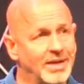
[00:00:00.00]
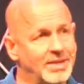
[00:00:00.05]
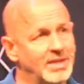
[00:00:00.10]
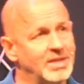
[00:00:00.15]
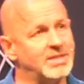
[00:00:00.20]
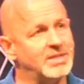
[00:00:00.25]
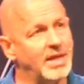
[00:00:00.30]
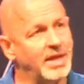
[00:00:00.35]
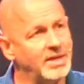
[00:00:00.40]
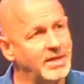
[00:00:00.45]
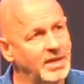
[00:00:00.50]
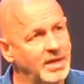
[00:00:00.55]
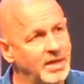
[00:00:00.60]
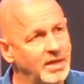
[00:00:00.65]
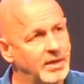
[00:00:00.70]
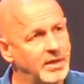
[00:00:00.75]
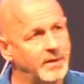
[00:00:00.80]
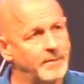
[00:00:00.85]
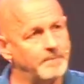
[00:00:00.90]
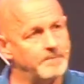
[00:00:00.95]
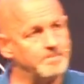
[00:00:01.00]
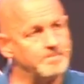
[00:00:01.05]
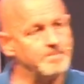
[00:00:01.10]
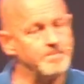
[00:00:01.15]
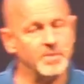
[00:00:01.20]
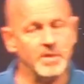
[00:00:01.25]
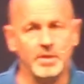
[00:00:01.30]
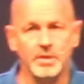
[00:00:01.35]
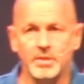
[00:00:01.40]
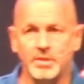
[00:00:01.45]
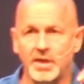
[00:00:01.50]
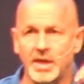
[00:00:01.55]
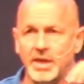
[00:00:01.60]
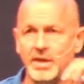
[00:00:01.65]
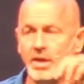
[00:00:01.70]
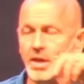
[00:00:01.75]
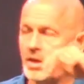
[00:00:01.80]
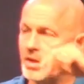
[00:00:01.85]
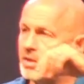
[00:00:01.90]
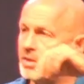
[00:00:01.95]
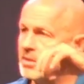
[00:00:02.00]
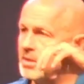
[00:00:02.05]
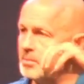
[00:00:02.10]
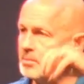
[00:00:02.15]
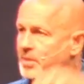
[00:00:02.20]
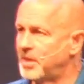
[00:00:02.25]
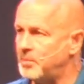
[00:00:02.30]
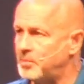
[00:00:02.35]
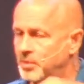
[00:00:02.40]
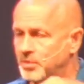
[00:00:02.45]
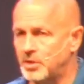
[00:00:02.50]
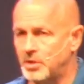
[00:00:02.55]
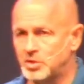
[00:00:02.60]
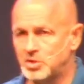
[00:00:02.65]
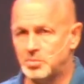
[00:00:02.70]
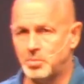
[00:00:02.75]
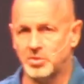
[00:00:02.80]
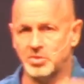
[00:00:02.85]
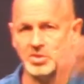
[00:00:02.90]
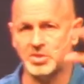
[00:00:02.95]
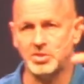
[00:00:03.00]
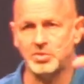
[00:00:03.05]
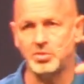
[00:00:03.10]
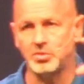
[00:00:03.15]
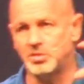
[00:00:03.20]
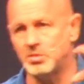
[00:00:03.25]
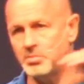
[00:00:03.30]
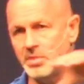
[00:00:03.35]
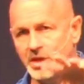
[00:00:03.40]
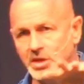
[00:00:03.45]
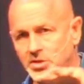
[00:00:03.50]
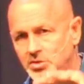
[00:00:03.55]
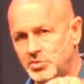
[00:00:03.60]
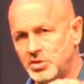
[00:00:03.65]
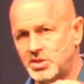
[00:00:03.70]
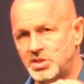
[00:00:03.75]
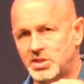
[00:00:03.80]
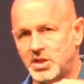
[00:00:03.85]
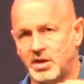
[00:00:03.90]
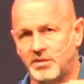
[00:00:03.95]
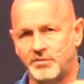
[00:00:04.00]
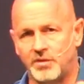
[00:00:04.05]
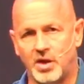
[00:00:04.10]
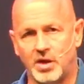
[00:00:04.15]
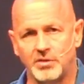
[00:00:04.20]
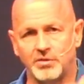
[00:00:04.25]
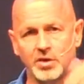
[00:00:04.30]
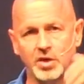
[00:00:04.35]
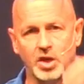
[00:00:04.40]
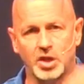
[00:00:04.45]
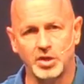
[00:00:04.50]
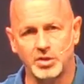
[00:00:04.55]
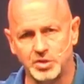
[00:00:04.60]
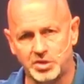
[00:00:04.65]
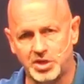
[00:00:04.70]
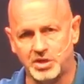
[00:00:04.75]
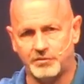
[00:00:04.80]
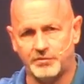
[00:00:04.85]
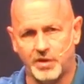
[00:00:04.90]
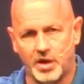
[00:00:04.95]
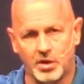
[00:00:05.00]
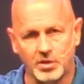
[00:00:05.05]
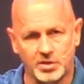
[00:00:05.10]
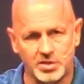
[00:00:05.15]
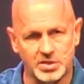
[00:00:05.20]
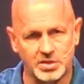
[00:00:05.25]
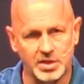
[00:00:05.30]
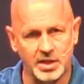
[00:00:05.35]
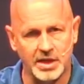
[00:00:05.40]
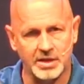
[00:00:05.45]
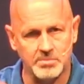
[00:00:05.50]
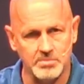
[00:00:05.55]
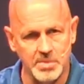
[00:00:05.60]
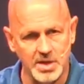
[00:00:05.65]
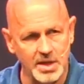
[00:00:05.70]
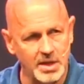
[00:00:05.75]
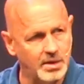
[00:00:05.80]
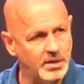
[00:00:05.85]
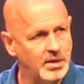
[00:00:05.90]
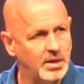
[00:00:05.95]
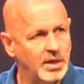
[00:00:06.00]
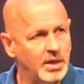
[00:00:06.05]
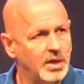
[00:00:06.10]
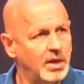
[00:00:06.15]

got this idea that the people that are supposed to do the ministry stuff are the clergy folks like me.